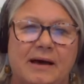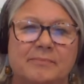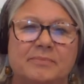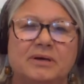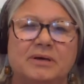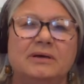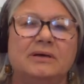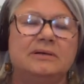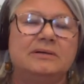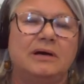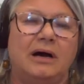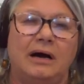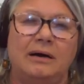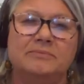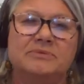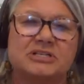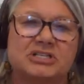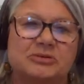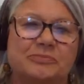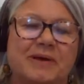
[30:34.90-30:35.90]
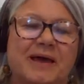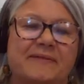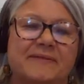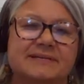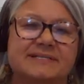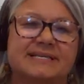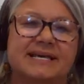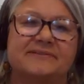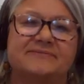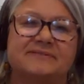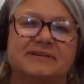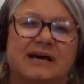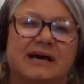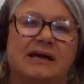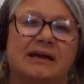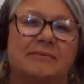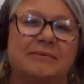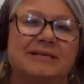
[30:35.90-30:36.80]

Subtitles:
them, just to be on the safe side.